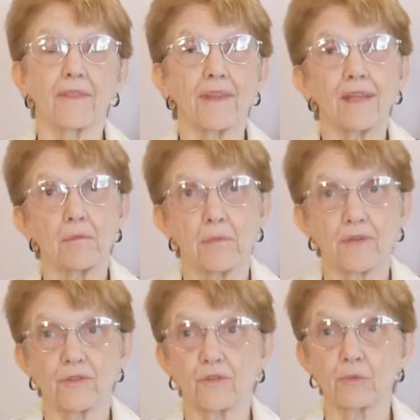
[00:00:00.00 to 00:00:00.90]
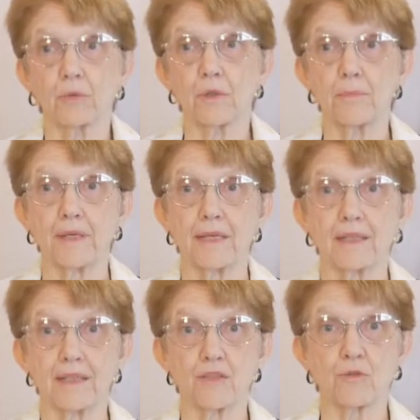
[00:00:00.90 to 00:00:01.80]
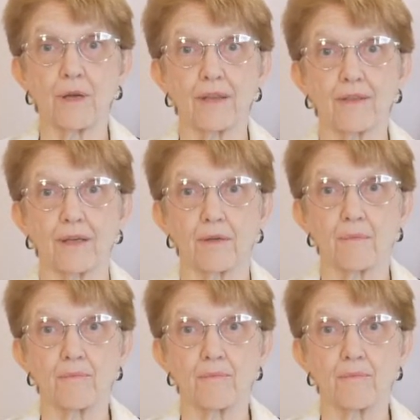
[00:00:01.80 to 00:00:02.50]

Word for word: then the muscles will immediately strengthen.